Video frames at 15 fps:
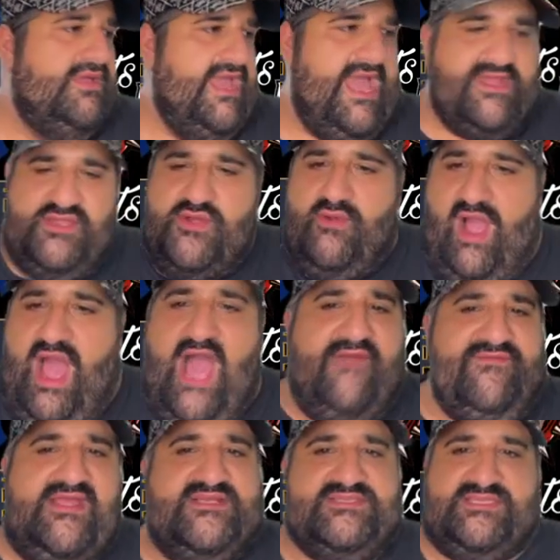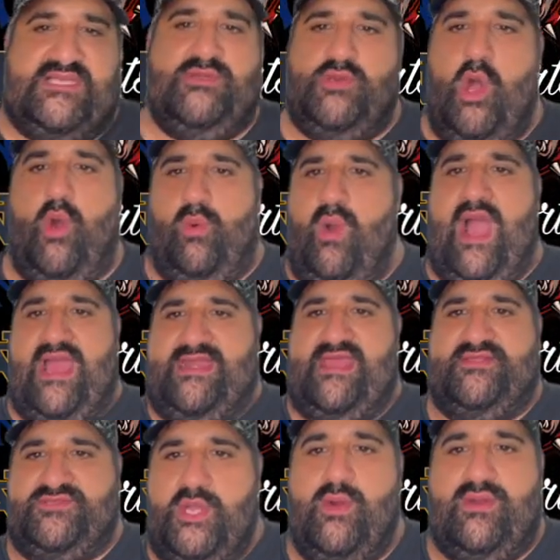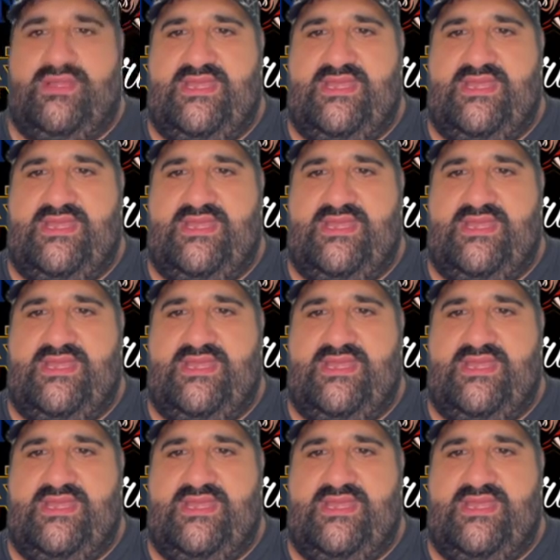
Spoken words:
And you obviously know why they're doing